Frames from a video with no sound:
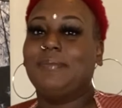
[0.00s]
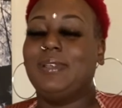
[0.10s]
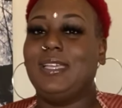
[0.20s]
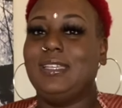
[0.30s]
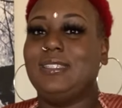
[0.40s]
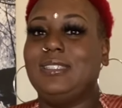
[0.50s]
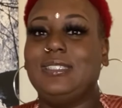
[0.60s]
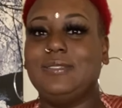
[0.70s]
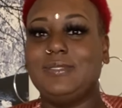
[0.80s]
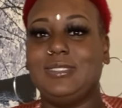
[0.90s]
but
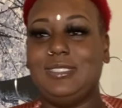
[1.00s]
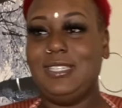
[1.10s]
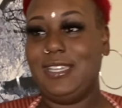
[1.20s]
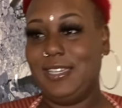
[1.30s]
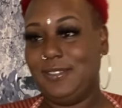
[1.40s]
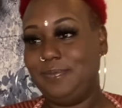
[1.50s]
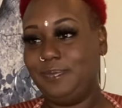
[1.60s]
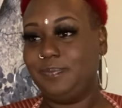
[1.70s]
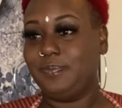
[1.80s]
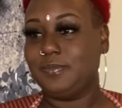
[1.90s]
yeah,
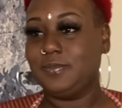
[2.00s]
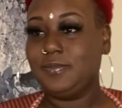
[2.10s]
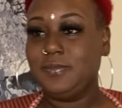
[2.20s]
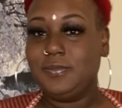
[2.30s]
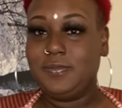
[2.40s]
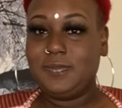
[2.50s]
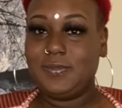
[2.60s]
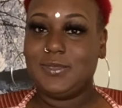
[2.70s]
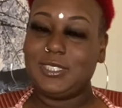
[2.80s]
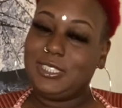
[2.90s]

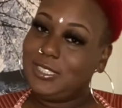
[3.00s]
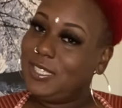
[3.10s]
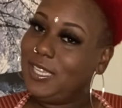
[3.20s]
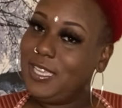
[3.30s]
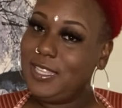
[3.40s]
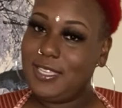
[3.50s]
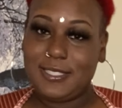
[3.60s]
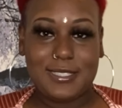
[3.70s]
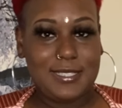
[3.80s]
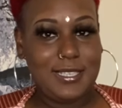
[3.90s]
just not getting
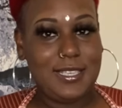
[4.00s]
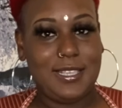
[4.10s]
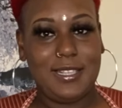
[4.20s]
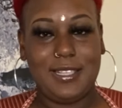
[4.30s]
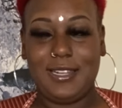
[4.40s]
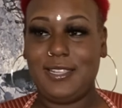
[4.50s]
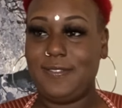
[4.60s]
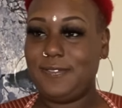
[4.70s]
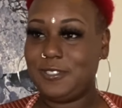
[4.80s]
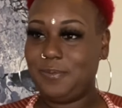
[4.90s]
this
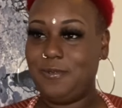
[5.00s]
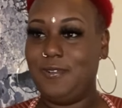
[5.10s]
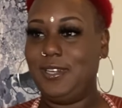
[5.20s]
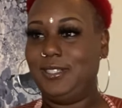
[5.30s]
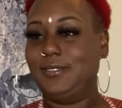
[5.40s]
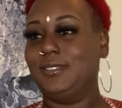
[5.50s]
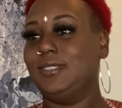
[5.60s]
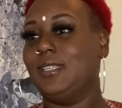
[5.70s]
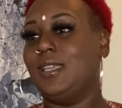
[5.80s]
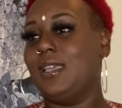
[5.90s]
enough support.
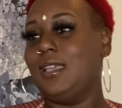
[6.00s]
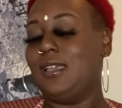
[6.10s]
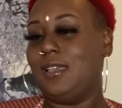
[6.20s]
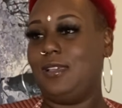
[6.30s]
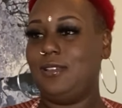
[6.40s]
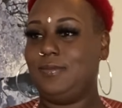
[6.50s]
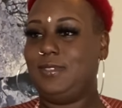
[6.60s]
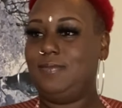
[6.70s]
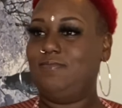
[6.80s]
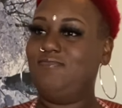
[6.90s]
Um,
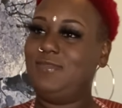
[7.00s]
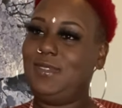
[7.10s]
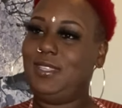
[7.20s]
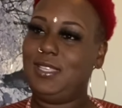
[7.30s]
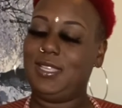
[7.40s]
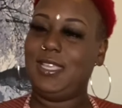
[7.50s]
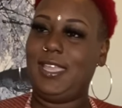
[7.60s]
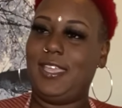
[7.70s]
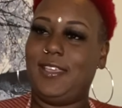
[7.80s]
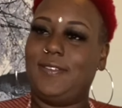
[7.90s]

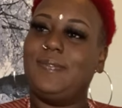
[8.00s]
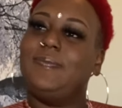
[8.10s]
damn.